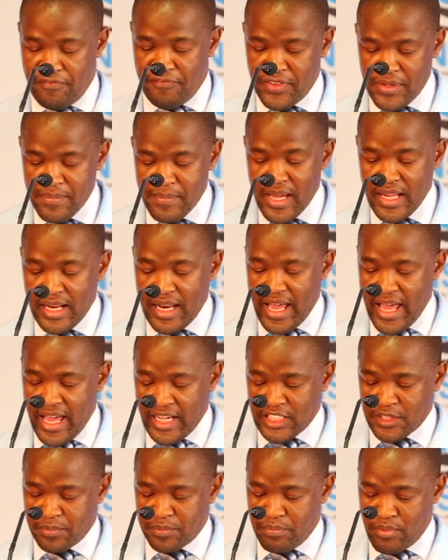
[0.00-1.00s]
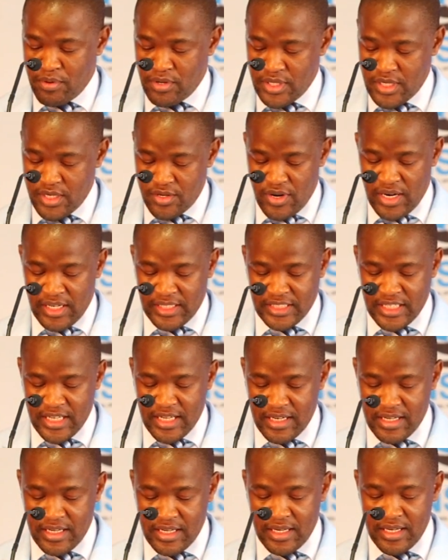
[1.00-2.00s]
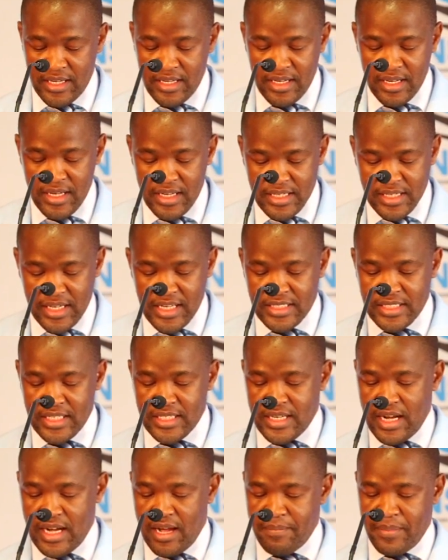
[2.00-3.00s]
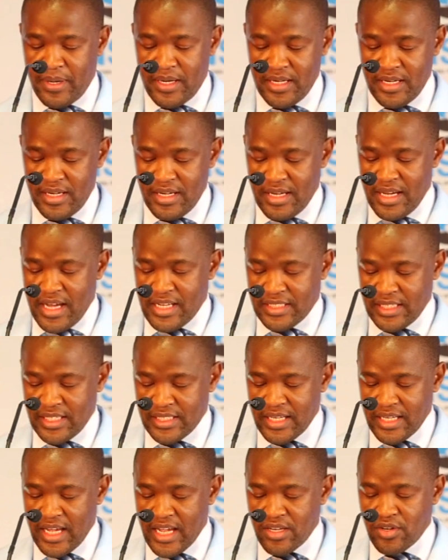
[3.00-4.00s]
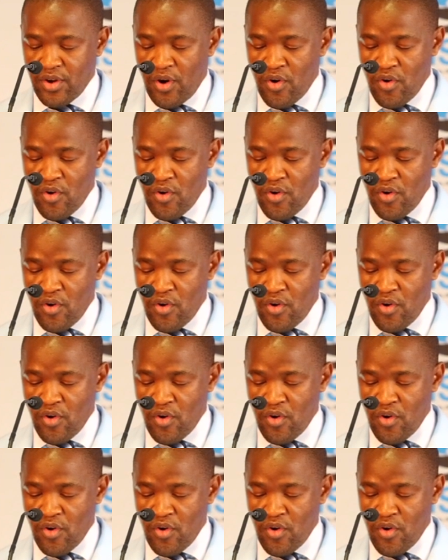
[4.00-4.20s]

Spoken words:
female export to Algeria, Tracy Chaba, has returned